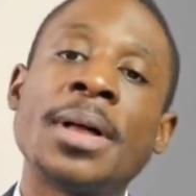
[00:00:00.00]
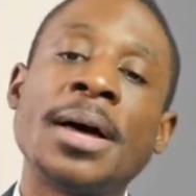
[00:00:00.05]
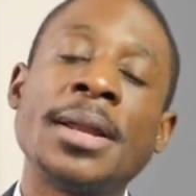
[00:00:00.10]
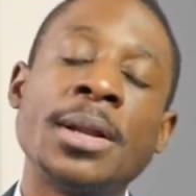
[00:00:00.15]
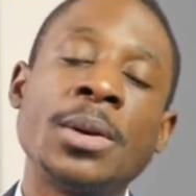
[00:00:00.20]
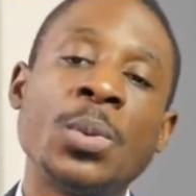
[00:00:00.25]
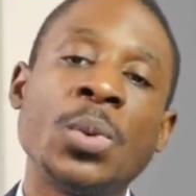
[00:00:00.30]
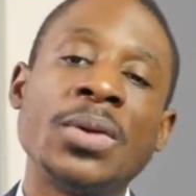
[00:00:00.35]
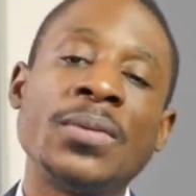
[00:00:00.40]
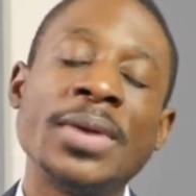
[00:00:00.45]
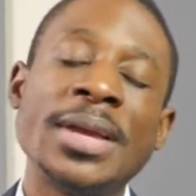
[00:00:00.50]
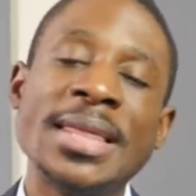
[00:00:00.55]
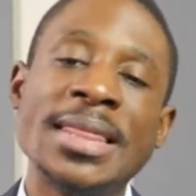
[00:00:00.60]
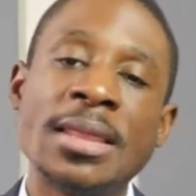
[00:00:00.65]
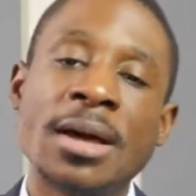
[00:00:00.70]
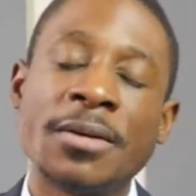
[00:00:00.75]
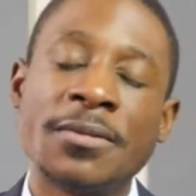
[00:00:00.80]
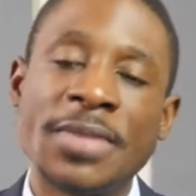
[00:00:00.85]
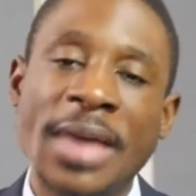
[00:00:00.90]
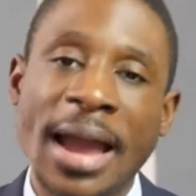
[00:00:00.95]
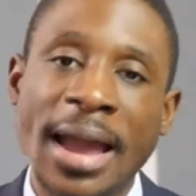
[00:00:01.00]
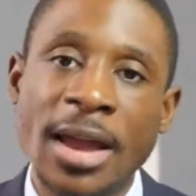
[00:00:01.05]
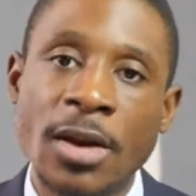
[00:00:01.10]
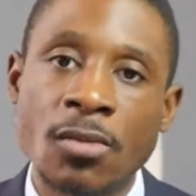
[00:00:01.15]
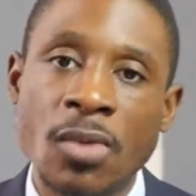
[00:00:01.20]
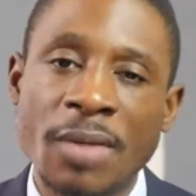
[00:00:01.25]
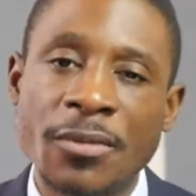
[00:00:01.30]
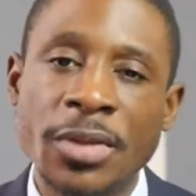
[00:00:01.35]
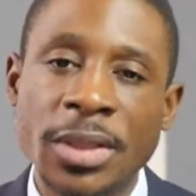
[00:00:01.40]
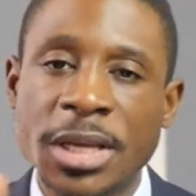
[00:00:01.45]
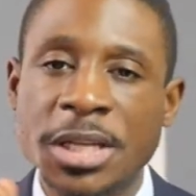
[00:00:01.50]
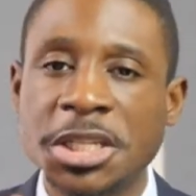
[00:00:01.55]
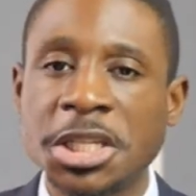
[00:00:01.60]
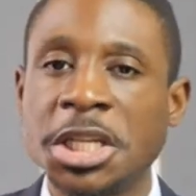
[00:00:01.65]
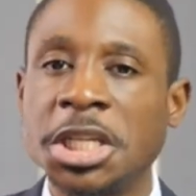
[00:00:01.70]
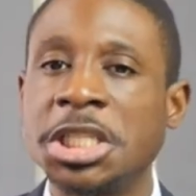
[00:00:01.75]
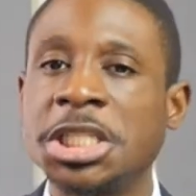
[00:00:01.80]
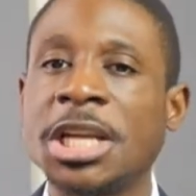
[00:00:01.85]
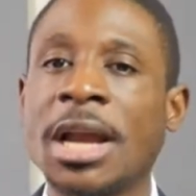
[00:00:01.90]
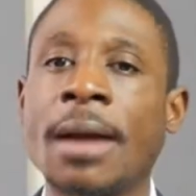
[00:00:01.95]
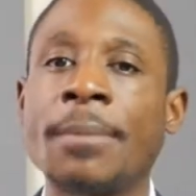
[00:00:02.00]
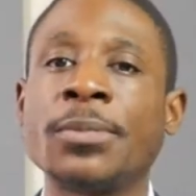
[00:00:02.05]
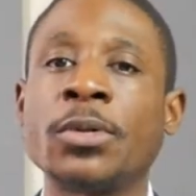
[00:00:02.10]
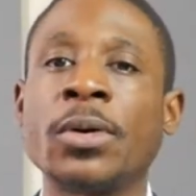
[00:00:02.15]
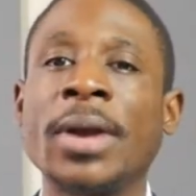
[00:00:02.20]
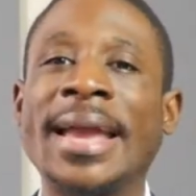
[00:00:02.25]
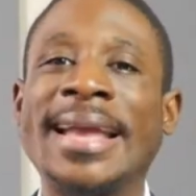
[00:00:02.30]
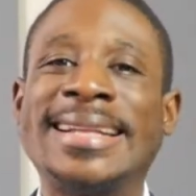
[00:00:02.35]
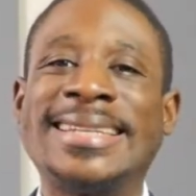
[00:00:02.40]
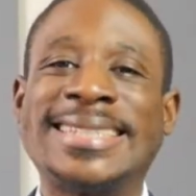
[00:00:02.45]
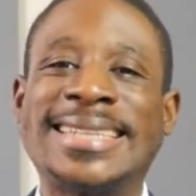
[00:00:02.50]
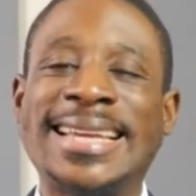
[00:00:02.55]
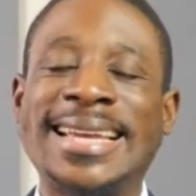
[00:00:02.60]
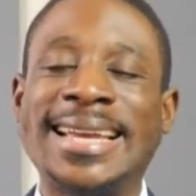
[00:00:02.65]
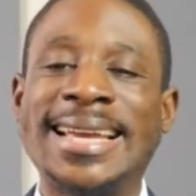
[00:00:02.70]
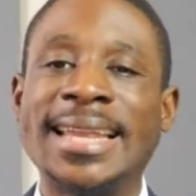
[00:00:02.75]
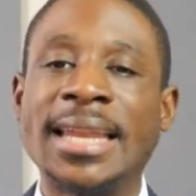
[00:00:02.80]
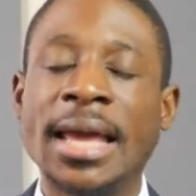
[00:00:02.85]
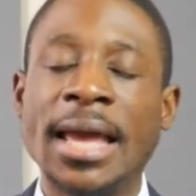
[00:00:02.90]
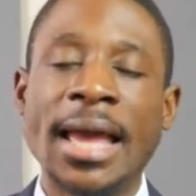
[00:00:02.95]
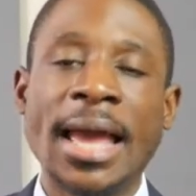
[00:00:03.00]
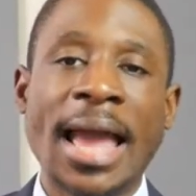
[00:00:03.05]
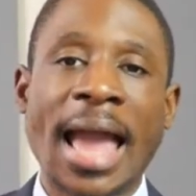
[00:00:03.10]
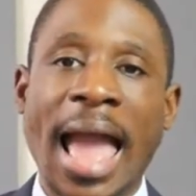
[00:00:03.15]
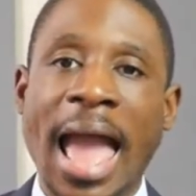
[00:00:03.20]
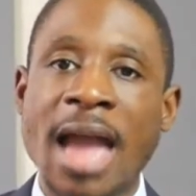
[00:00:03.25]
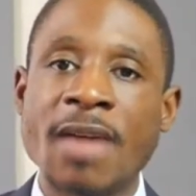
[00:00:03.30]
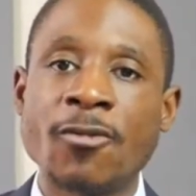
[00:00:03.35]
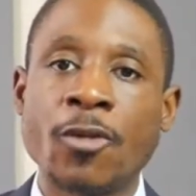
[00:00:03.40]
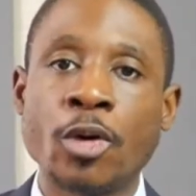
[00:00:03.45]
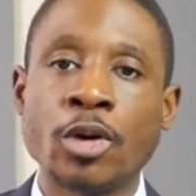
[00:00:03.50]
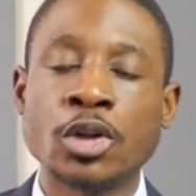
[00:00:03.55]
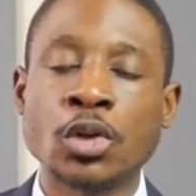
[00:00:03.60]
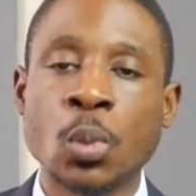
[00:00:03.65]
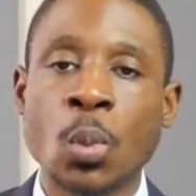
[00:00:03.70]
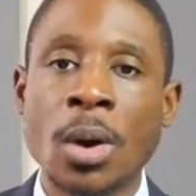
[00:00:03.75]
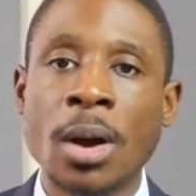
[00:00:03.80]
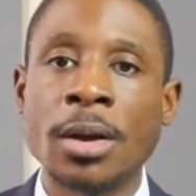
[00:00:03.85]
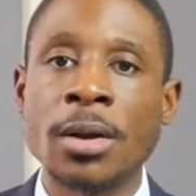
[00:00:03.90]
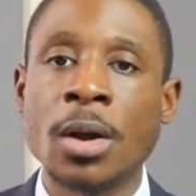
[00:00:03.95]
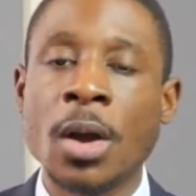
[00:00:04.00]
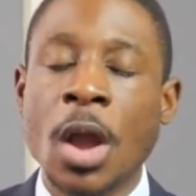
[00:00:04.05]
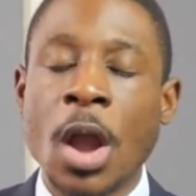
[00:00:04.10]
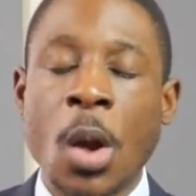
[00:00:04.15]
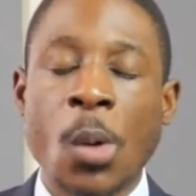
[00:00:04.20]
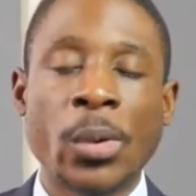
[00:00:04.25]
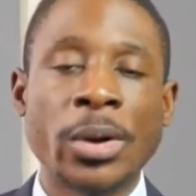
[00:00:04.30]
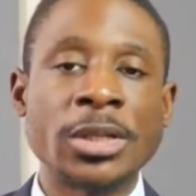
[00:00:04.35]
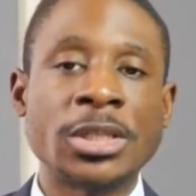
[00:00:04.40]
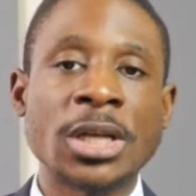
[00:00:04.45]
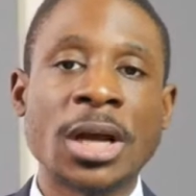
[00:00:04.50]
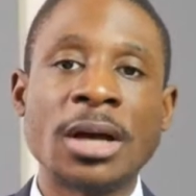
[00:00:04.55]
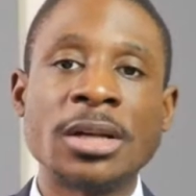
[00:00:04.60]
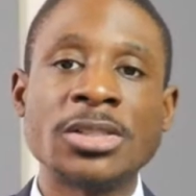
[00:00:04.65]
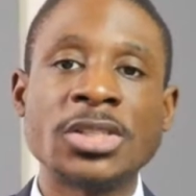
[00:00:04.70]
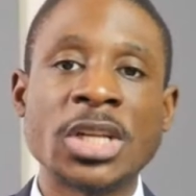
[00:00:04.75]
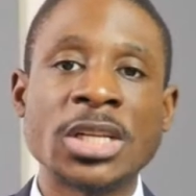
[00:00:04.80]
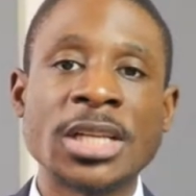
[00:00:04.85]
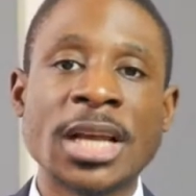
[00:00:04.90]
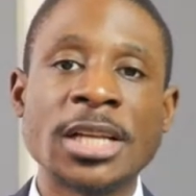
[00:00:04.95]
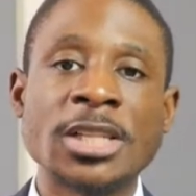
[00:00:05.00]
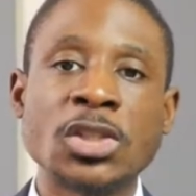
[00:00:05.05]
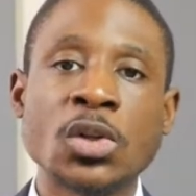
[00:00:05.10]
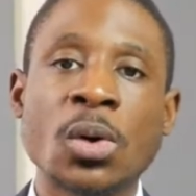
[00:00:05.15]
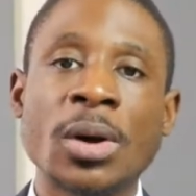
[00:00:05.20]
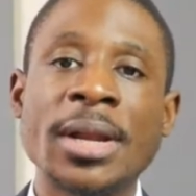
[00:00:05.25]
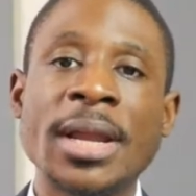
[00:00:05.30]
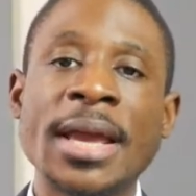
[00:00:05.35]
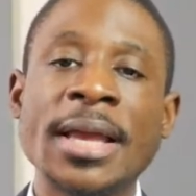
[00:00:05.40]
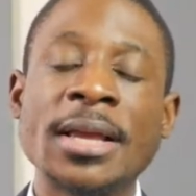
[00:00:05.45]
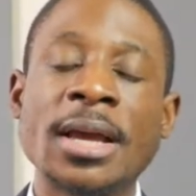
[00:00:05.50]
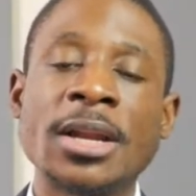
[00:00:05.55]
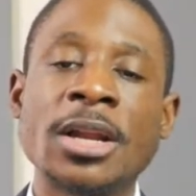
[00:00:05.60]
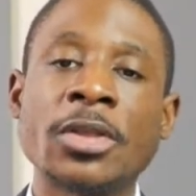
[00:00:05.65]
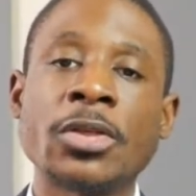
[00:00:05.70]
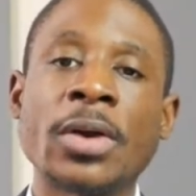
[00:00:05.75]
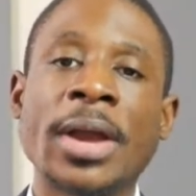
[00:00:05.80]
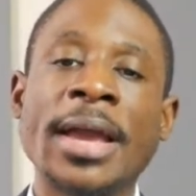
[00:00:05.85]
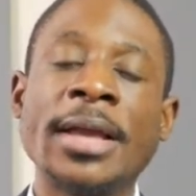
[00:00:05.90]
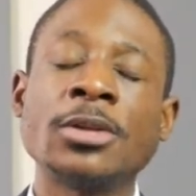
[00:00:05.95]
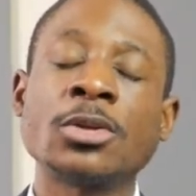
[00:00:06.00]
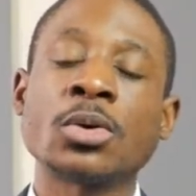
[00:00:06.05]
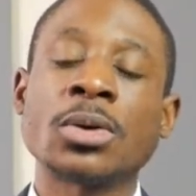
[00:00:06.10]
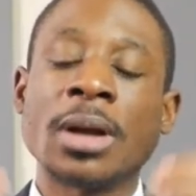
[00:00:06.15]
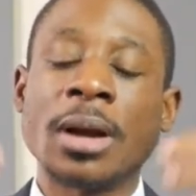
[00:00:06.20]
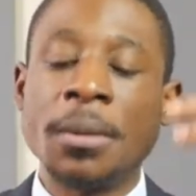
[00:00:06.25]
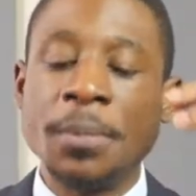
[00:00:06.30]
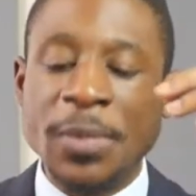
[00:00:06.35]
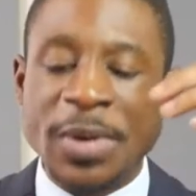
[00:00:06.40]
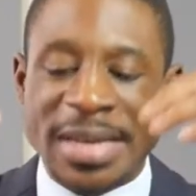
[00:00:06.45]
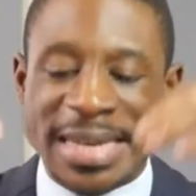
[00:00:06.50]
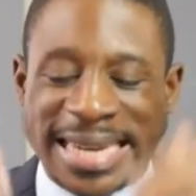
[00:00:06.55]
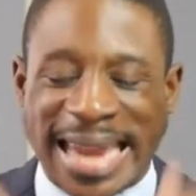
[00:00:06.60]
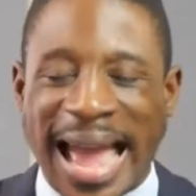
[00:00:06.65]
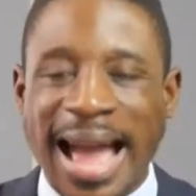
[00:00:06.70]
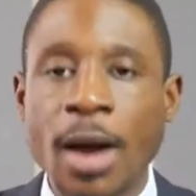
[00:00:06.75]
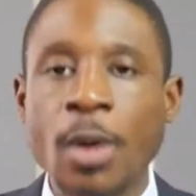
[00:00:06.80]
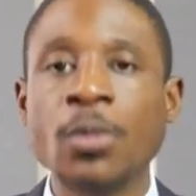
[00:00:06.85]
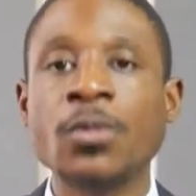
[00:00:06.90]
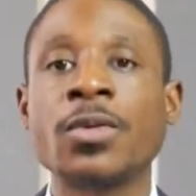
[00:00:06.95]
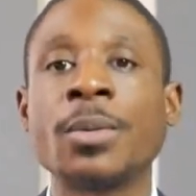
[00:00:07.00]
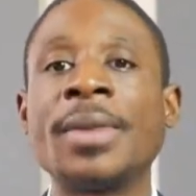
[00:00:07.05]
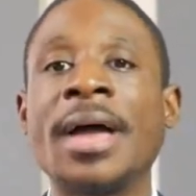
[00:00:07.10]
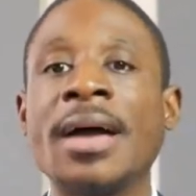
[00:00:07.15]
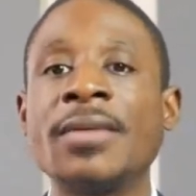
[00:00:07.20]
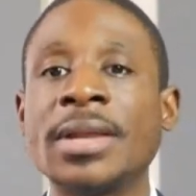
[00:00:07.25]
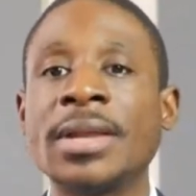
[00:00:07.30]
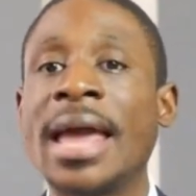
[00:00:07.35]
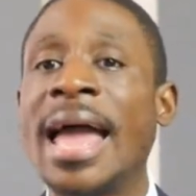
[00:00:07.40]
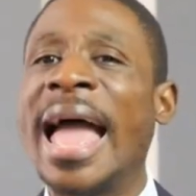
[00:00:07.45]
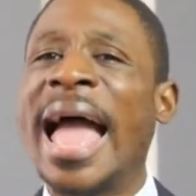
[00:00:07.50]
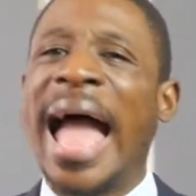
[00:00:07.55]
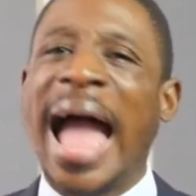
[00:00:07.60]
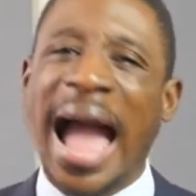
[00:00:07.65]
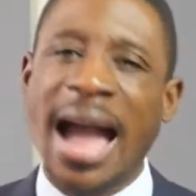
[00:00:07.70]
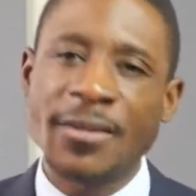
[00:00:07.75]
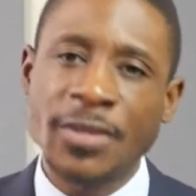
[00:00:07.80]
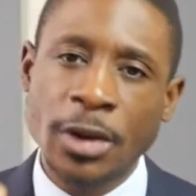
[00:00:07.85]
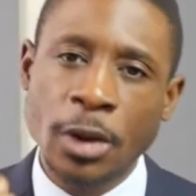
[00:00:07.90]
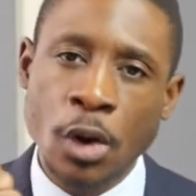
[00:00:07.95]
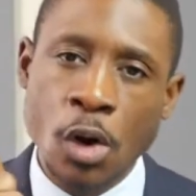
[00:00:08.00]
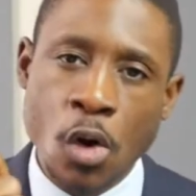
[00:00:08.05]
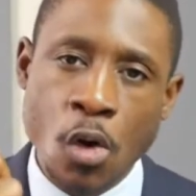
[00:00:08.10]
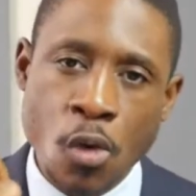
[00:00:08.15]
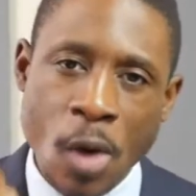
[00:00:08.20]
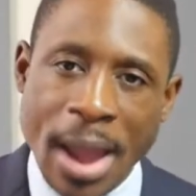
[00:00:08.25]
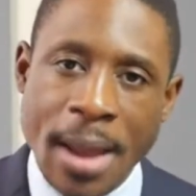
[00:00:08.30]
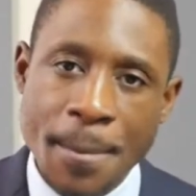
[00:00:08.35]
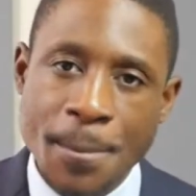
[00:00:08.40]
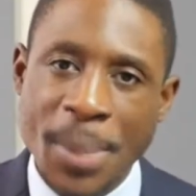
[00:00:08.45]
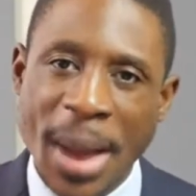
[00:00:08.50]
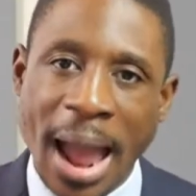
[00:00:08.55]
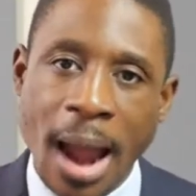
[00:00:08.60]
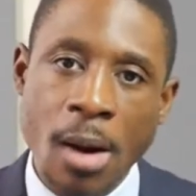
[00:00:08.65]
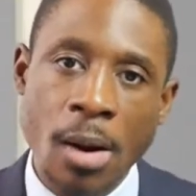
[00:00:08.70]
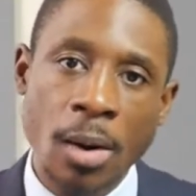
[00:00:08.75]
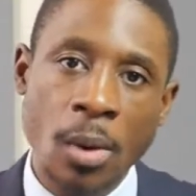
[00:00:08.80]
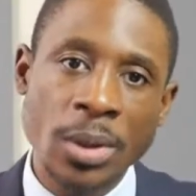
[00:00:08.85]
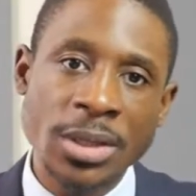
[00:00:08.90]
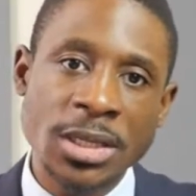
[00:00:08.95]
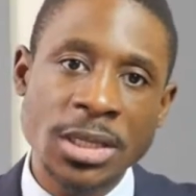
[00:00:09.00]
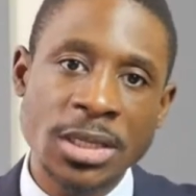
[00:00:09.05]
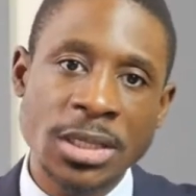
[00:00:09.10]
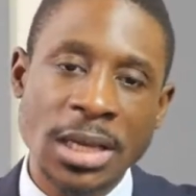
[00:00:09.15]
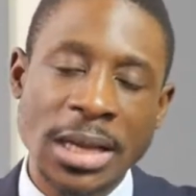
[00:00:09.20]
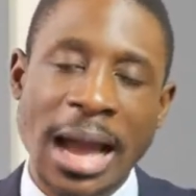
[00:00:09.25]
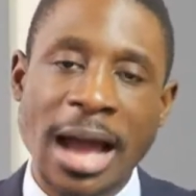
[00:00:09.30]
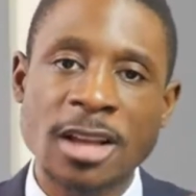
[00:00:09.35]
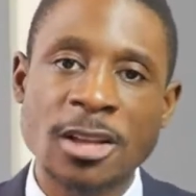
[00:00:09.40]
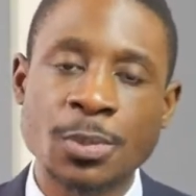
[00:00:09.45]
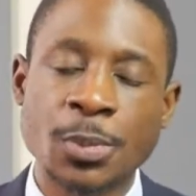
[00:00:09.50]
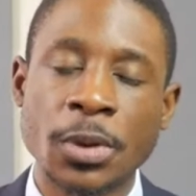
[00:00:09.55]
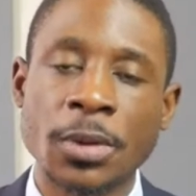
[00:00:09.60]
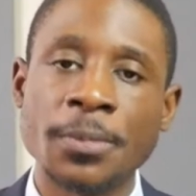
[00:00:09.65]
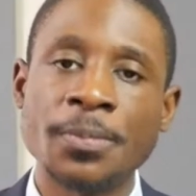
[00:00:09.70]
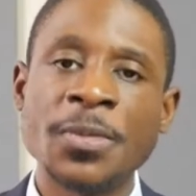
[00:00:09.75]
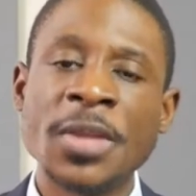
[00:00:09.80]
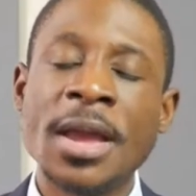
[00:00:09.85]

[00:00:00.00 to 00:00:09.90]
And we read of that in Revelation in chapter 18 and verse 1, where John says, I saw another angel come down from heaven, having great power, which is the gospel,